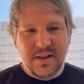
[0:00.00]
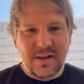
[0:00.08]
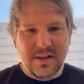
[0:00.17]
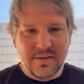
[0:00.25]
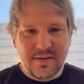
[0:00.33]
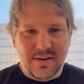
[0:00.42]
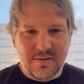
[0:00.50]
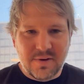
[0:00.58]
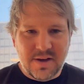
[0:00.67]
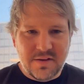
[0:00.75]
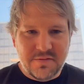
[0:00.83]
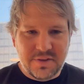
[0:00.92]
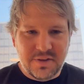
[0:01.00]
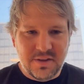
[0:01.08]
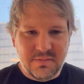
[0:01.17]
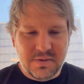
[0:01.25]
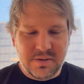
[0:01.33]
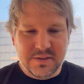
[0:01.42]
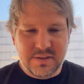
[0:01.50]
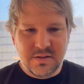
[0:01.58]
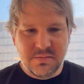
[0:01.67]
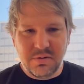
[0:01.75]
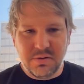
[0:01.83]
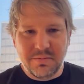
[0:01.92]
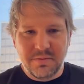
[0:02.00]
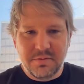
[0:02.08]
and we have the ability to pull them